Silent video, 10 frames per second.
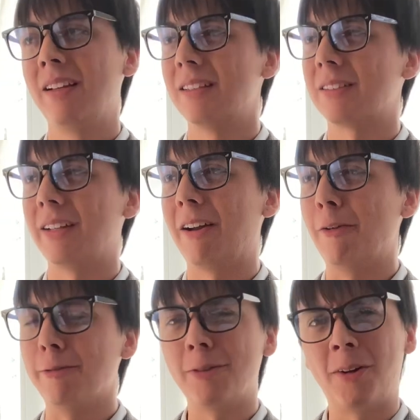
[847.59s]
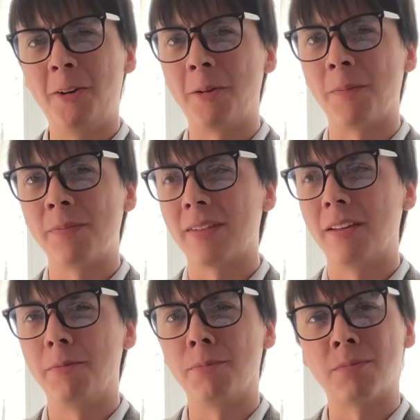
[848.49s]
So yeah, overall,
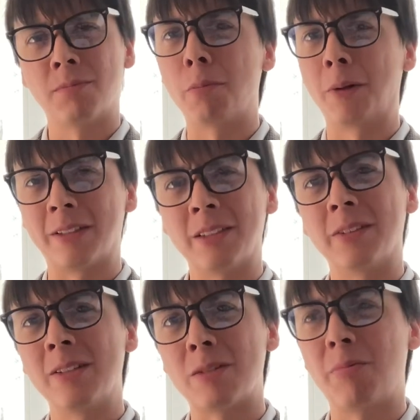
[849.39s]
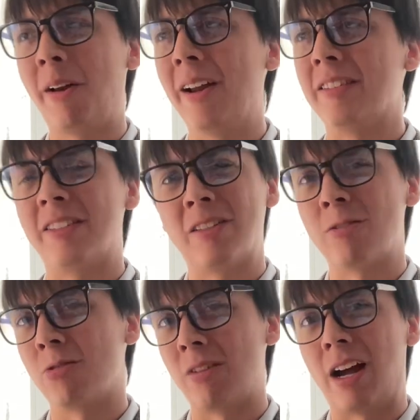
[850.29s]
pleasantly surprised. This
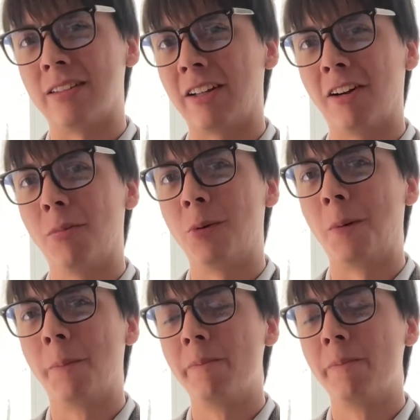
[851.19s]
is not terrible.